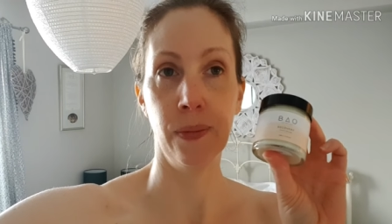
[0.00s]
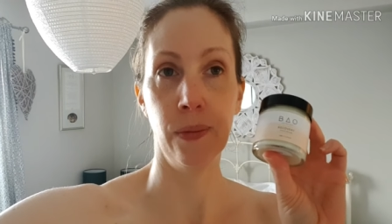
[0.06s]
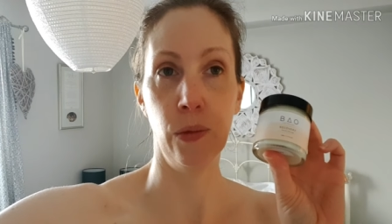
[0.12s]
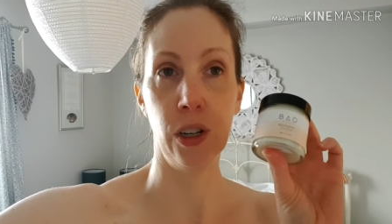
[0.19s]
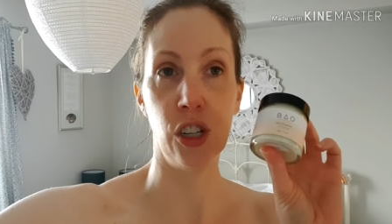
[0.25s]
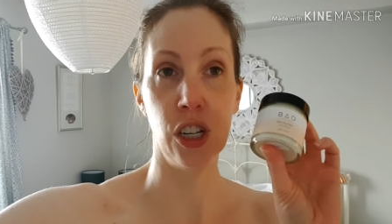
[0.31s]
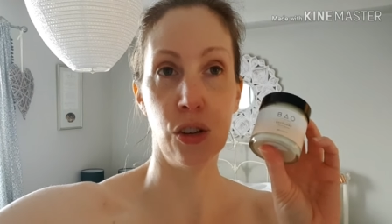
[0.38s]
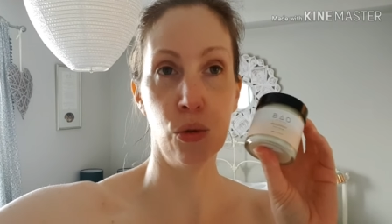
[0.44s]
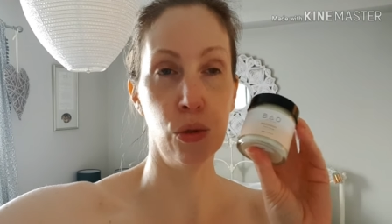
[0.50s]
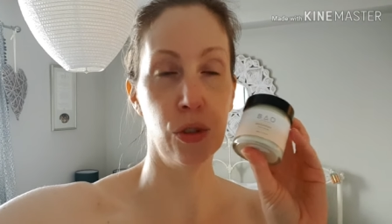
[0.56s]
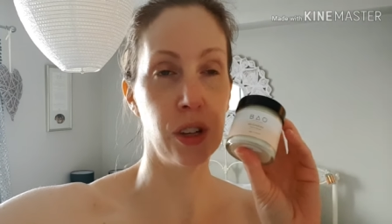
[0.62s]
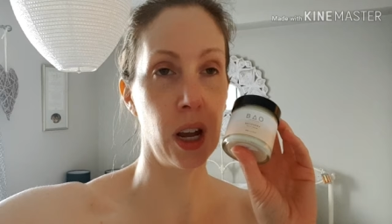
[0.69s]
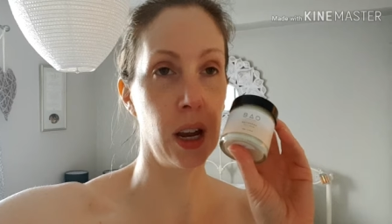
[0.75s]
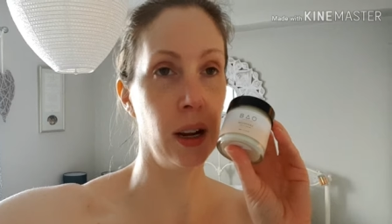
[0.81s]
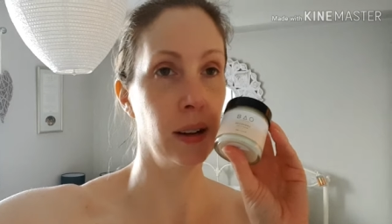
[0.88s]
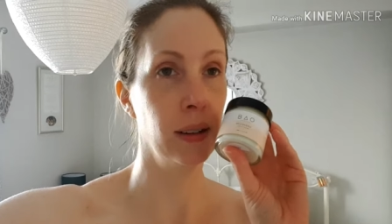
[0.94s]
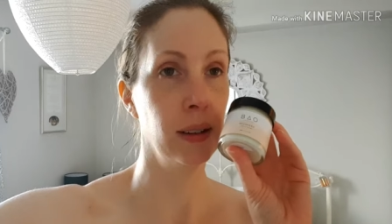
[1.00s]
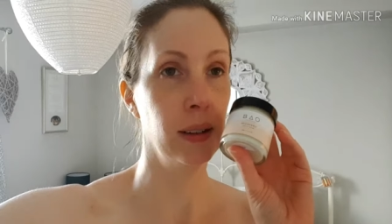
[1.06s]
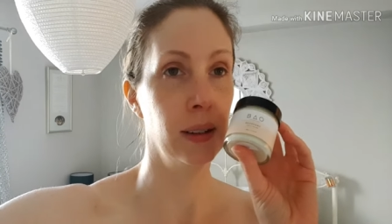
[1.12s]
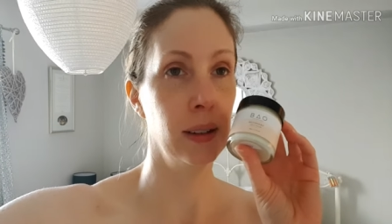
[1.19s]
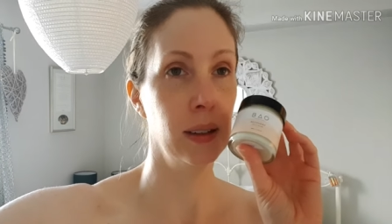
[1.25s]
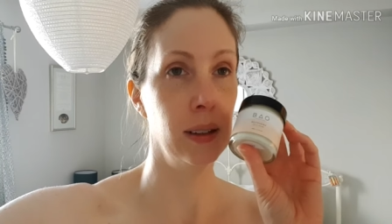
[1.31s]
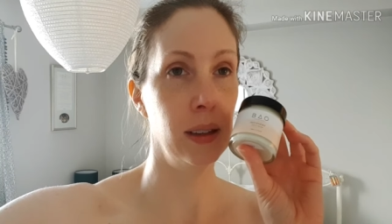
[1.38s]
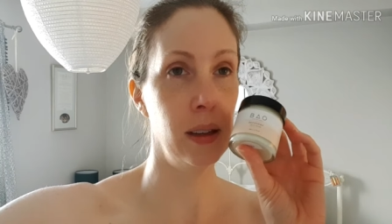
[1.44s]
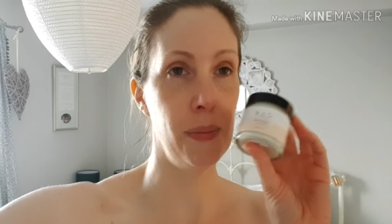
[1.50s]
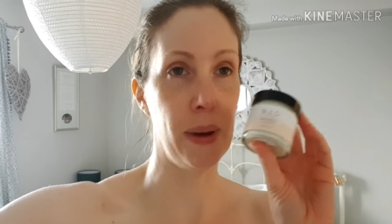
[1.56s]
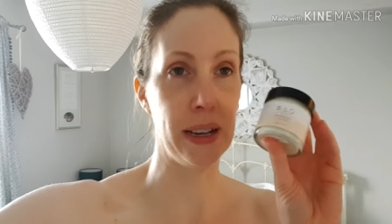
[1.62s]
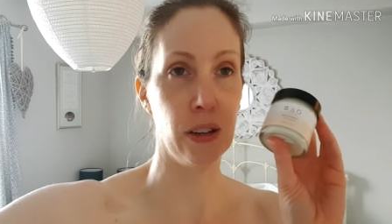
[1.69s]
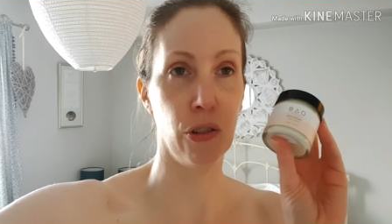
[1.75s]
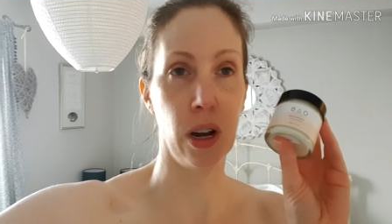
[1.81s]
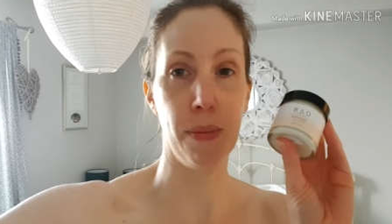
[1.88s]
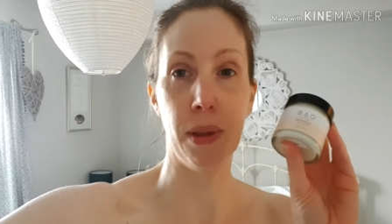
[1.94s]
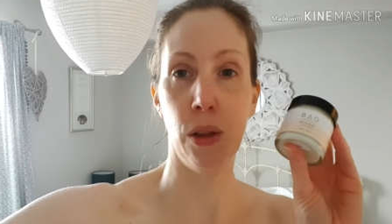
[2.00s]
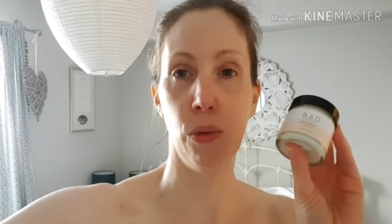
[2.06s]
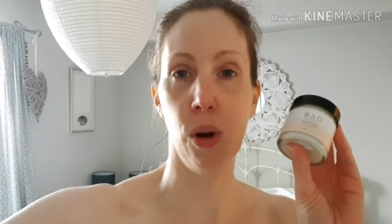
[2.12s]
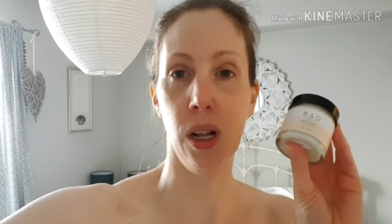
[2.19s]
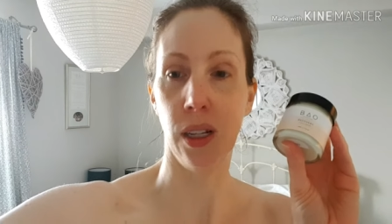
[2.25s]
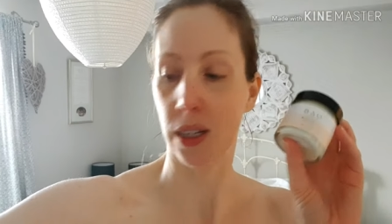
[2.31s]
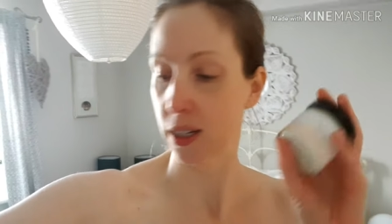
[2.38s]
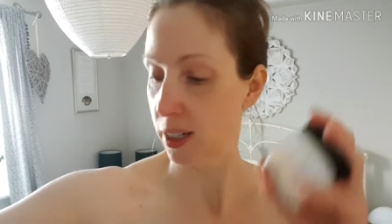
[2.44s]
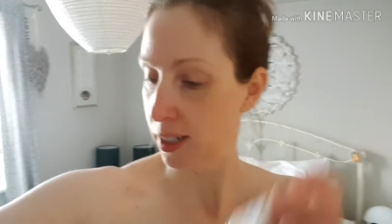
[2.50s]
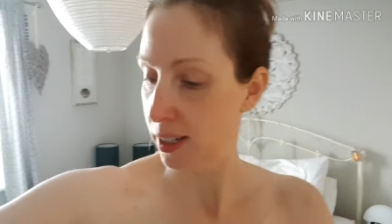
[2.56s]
which is also the best cream in the world.